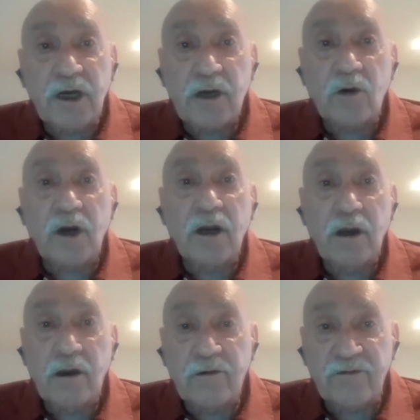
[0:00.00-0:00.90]
now
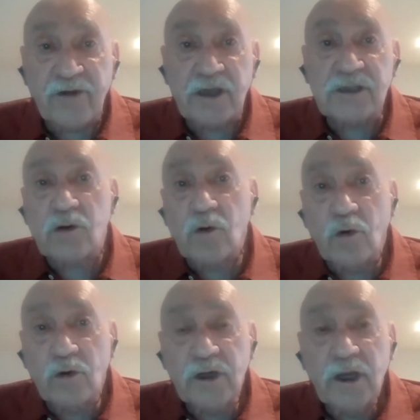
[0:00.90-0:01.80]
face
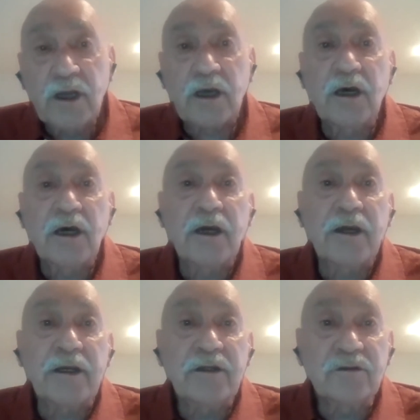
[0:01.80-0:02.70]
on
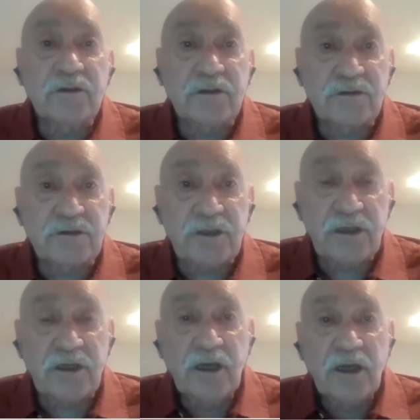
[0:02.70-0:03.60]
in
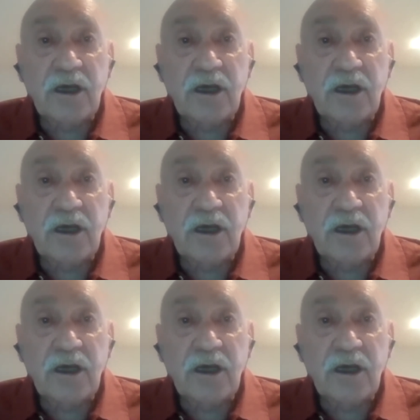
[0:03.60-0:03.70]
the